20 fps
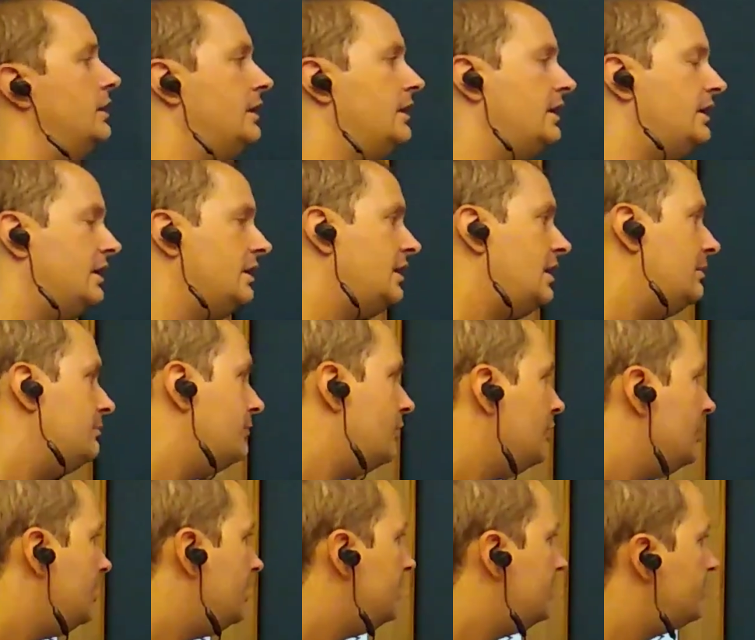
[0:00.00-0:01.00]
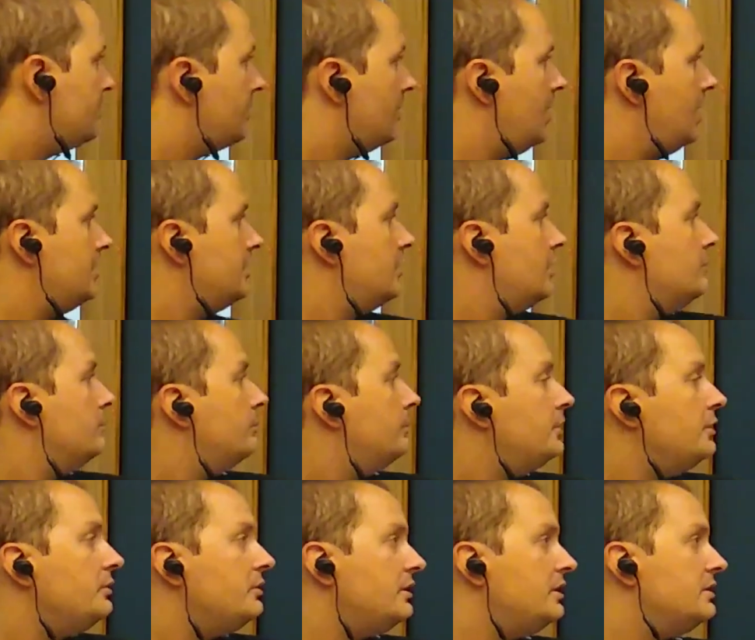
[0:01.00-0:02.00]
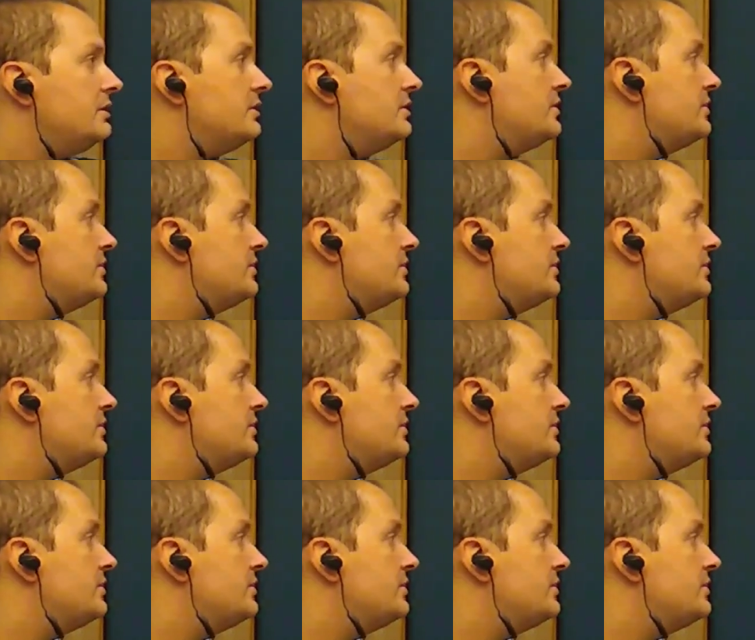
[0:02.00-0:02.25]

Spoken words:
and I'm gonna try to compute it